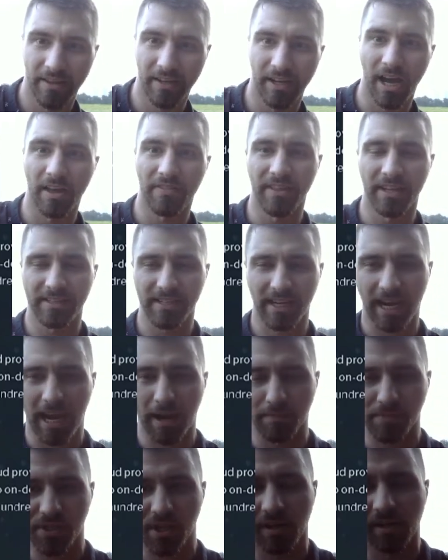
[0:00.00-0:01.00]
You got things like
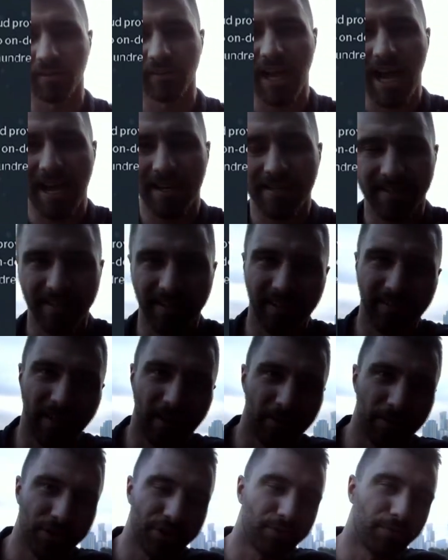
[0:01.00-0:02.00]
Amazon Elastic that
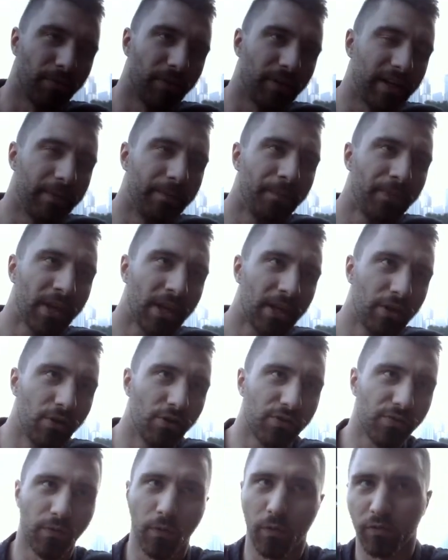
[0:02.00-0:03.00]
are just really
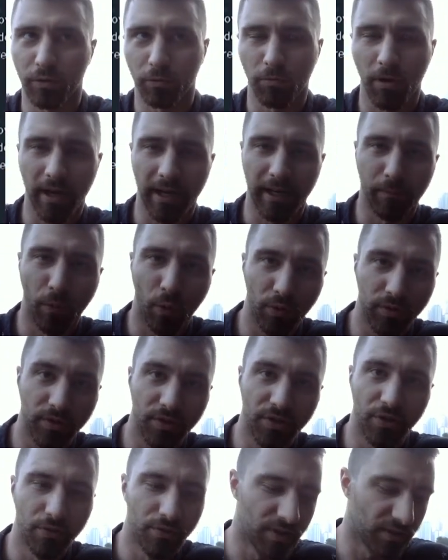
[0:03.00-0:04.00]
useful for running
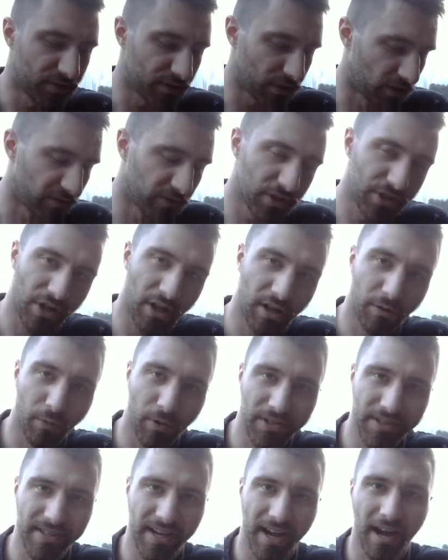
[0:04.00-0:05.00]
multitudes of servers all at
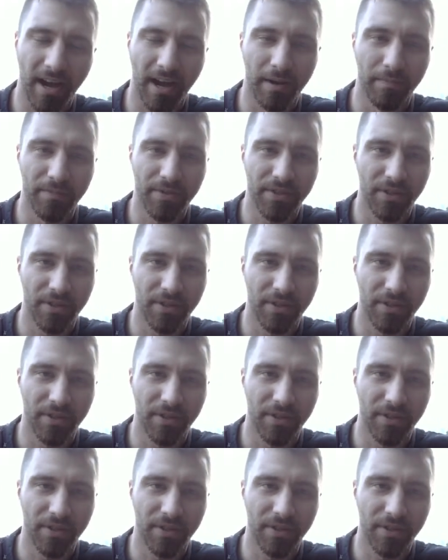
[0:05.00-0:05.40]
one time.